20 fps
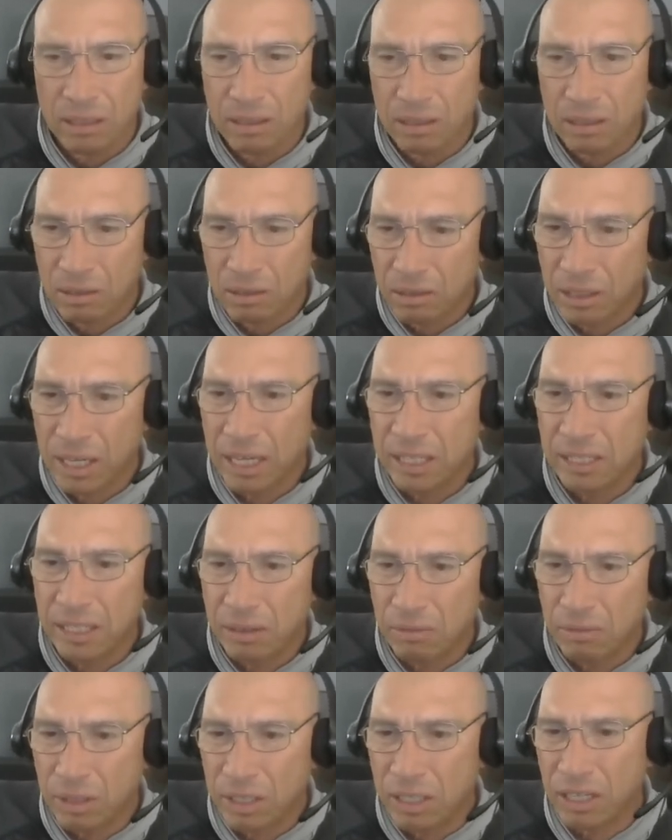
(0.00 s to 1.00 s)
You know, guys
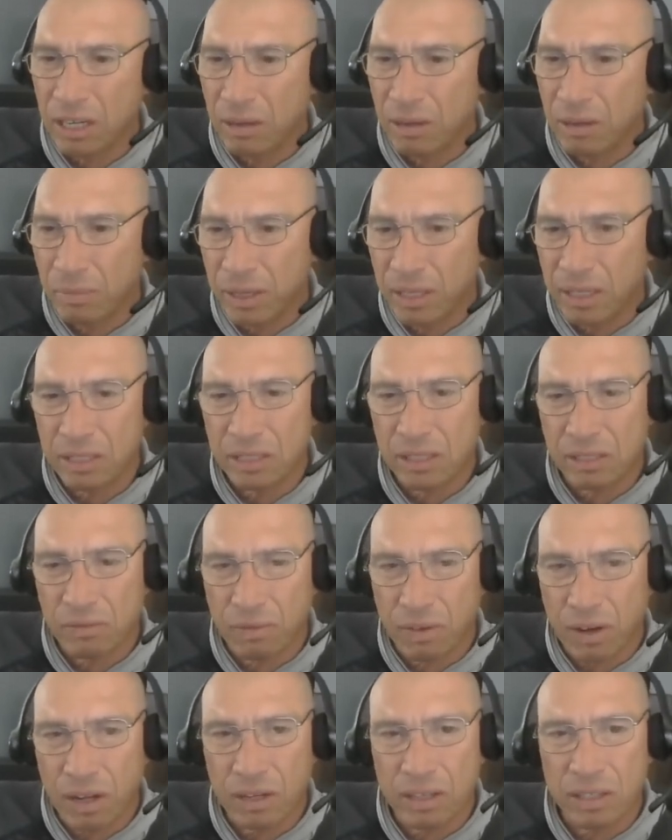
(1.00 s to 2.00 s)
that would come in and
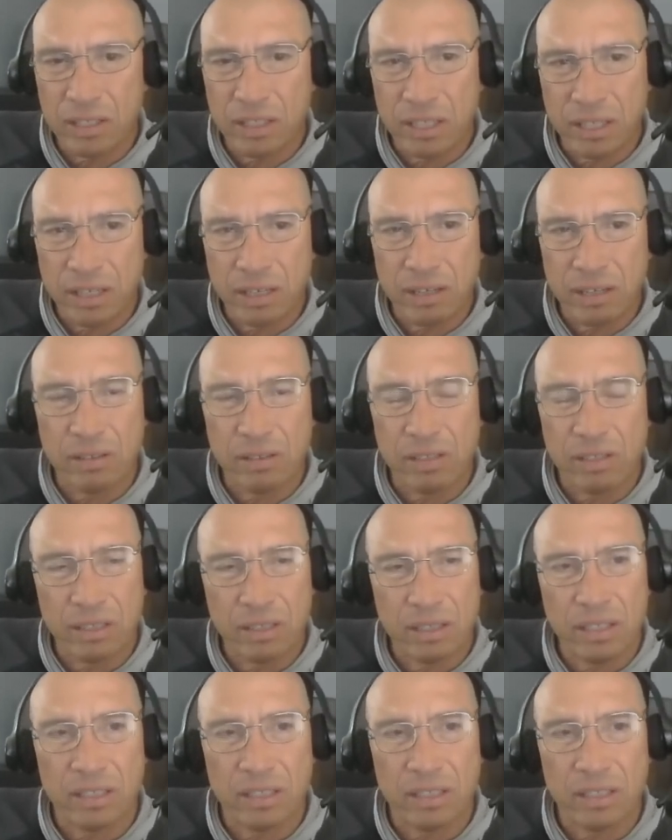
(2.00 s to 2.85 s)
just volunteer